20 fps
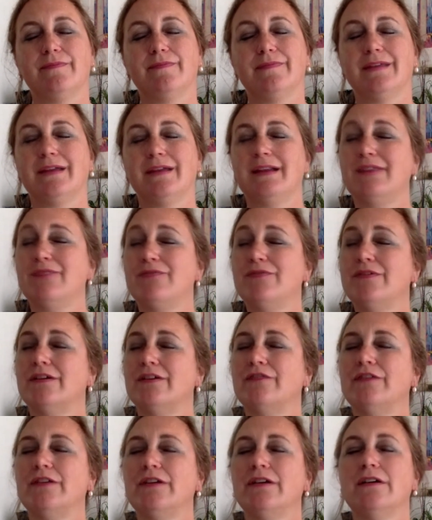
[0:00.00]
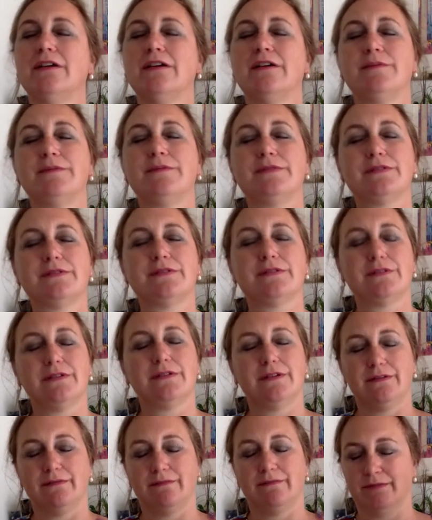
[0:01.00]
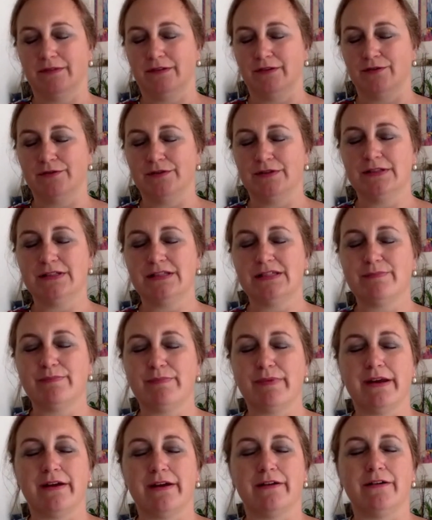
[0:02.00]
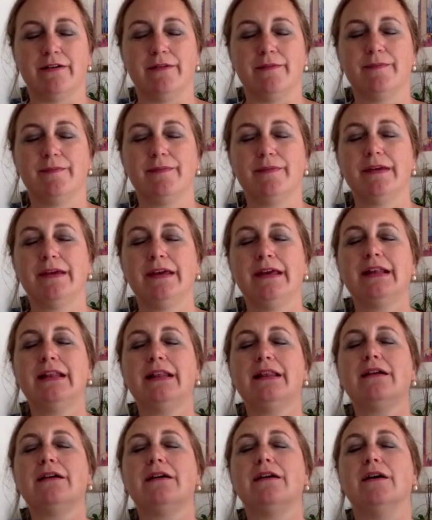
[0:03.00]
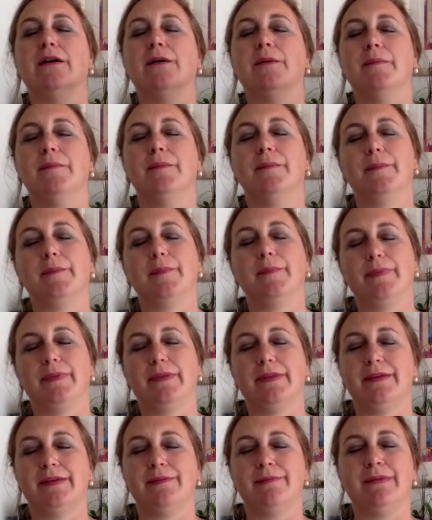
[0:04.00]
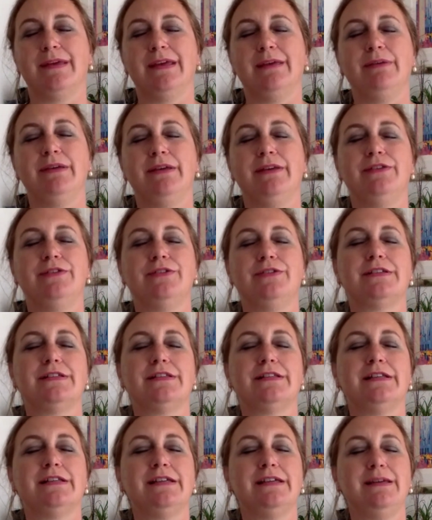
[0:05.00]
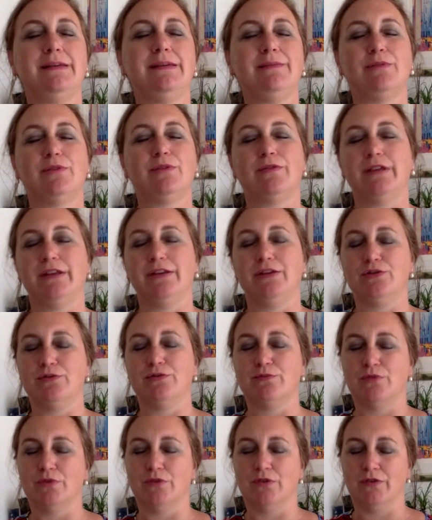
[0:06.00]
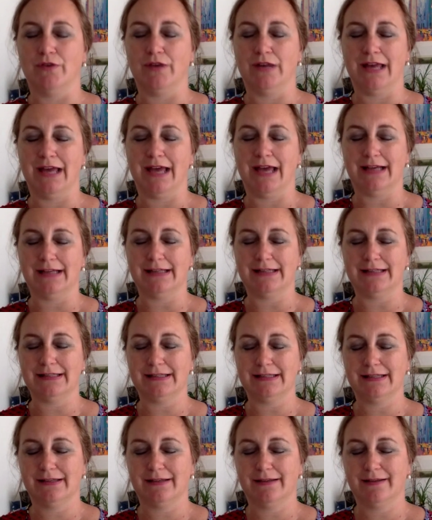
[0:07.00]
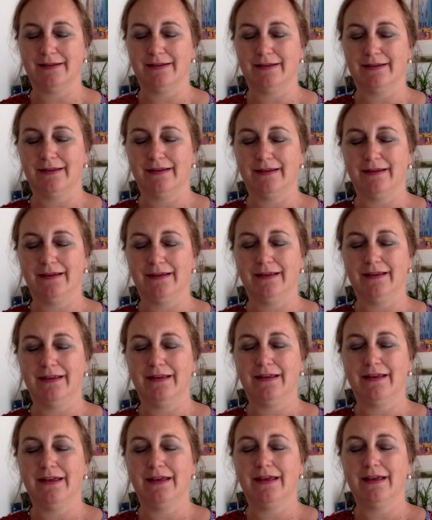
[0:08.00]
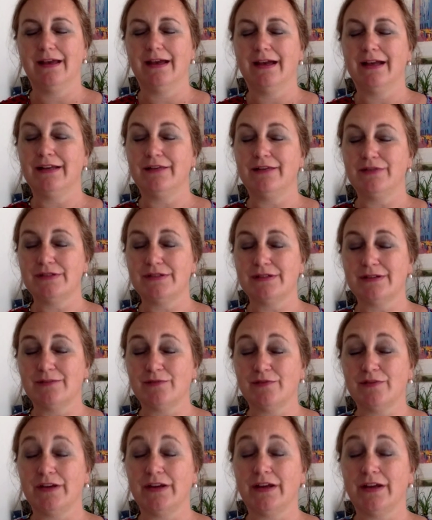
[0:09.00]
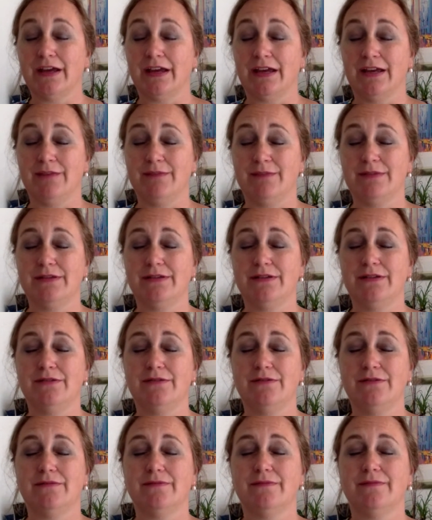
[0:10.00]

And if nothing comes, don't despair. It'll come, maybe in your sleep or when you're more relaxed. And if something came to you,